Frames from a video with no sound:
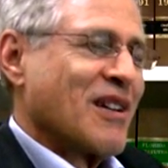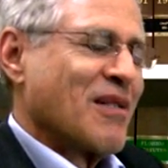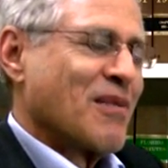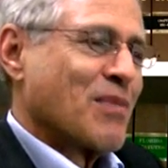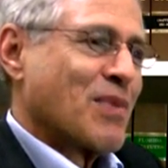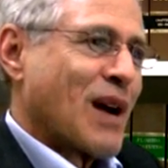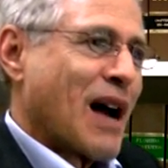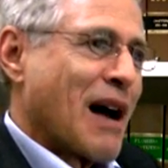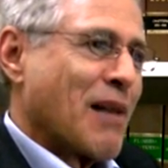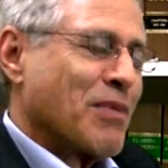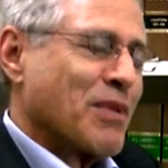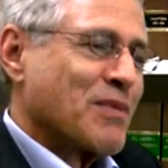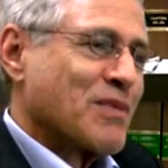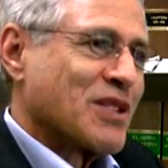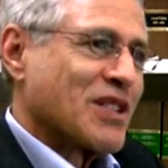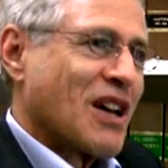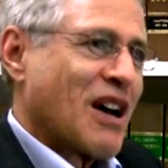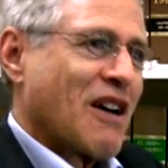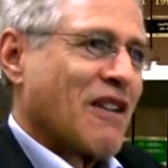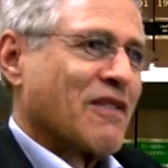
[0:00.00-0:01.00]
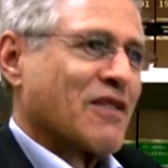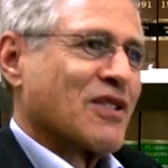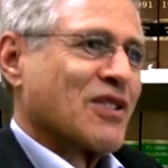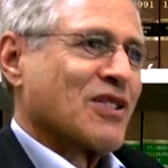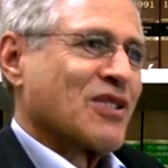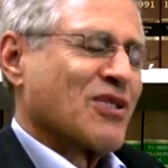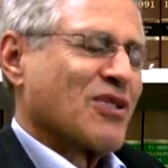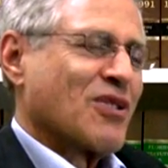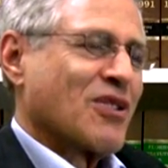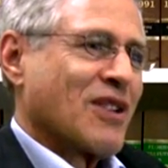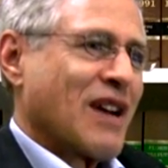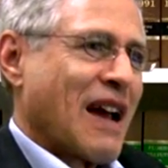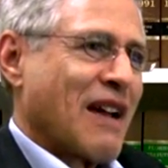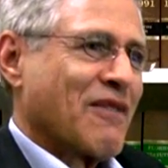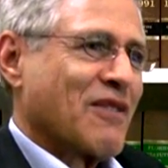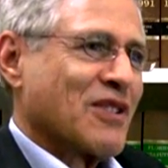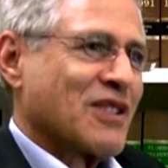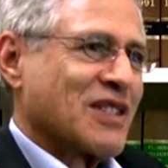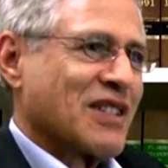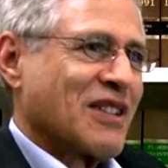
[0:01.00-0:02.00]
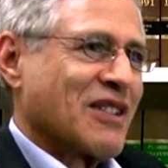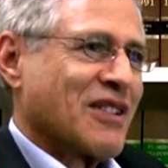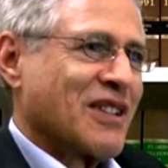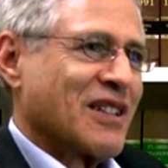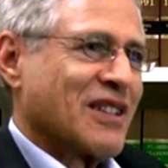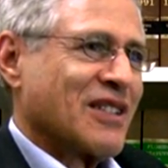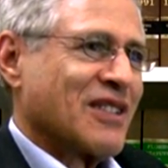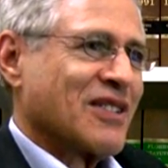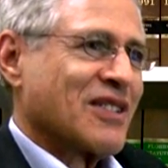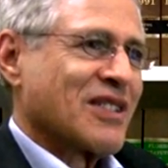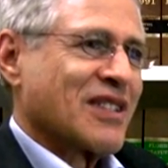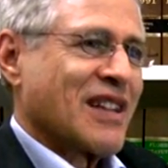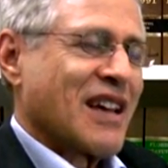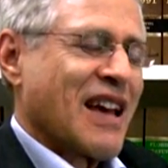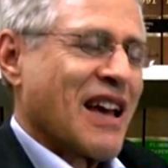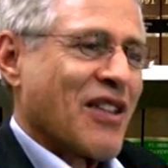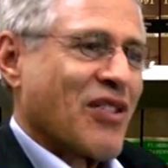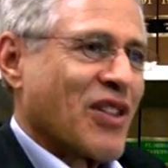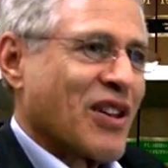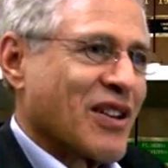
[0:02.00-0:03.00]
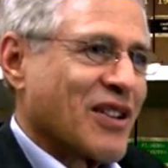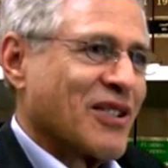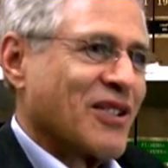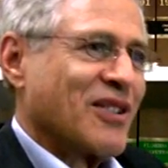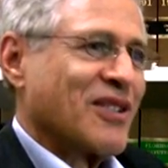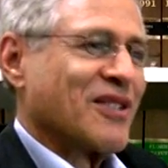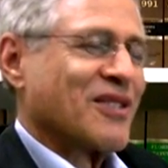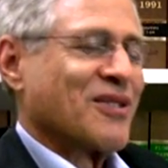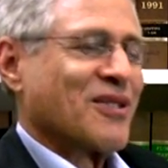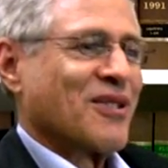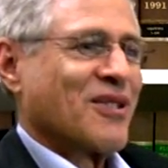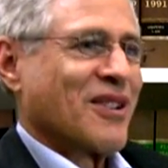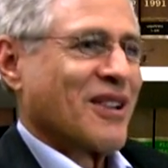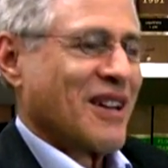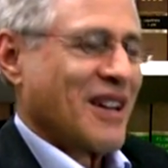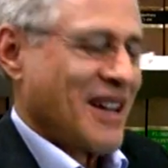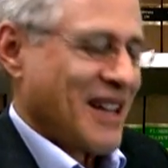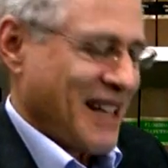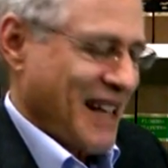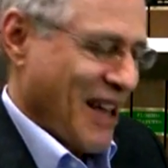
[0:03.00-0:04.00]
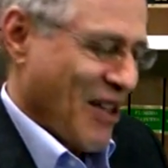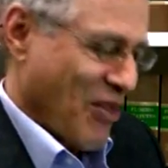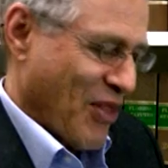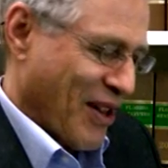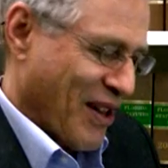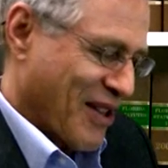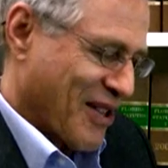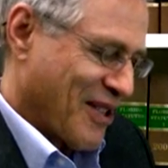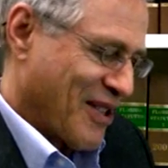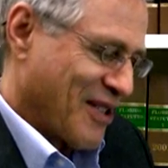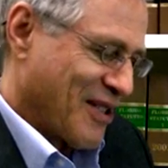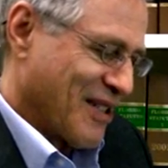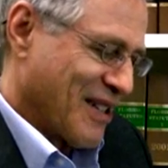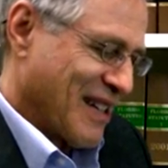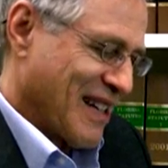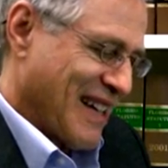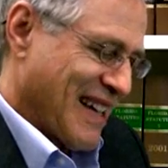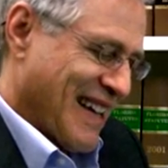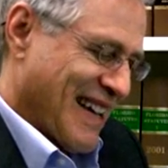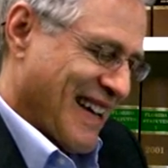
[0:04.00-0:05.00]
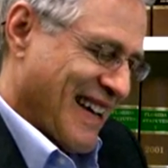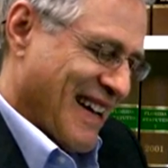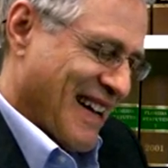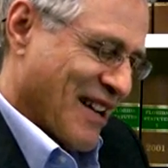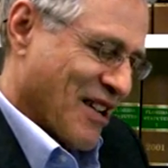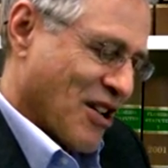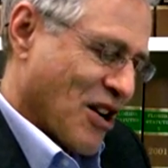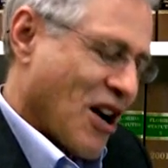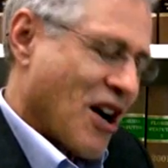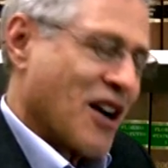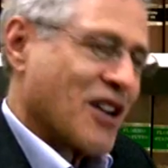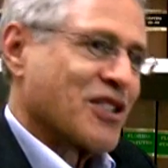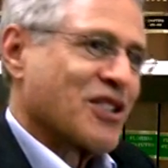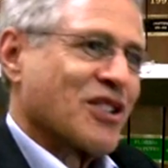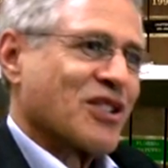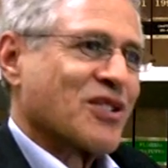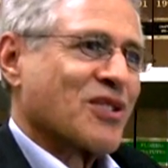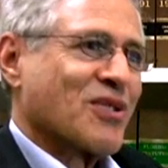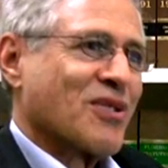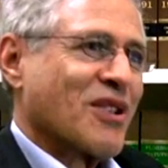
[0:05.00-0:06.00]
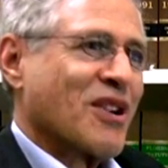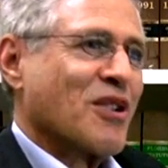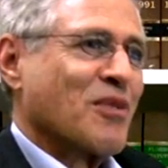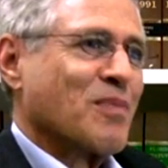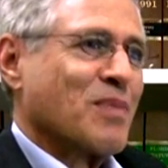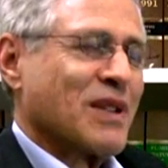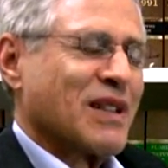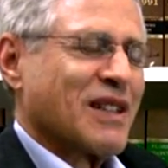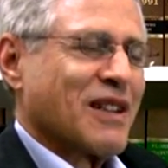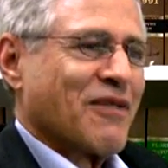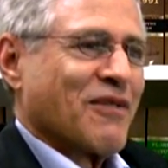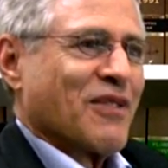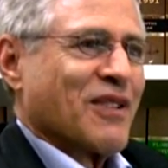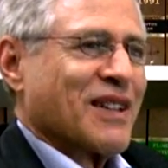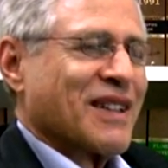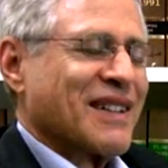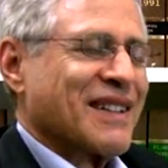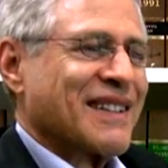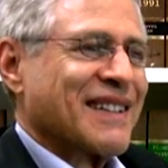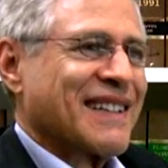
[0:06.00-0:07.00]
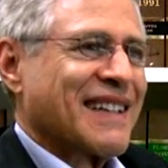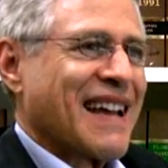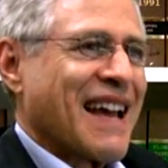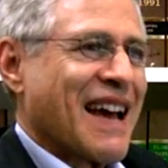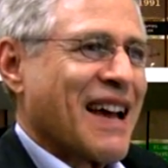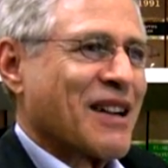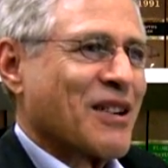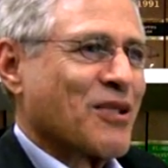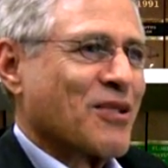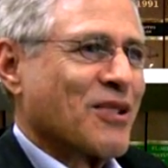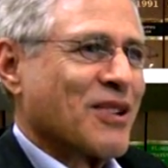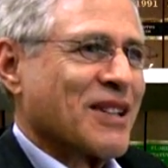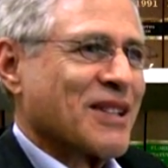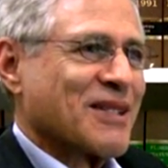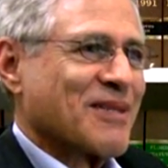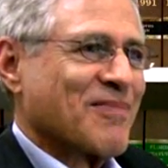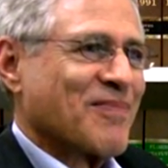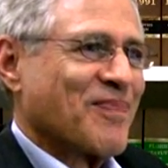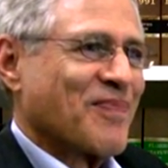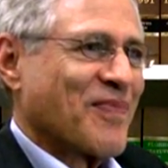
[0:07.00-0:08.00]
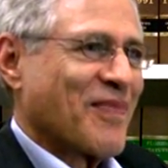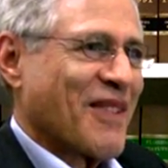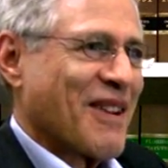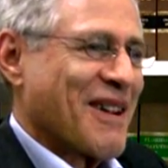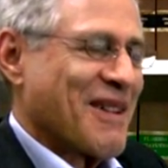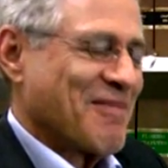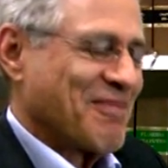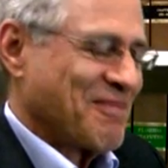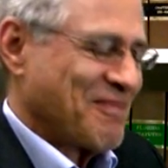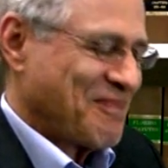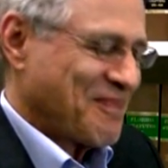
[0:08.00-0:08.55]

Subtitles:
problem solvers or adversarials, ethical or unethical, cautious or open, different categories. Right?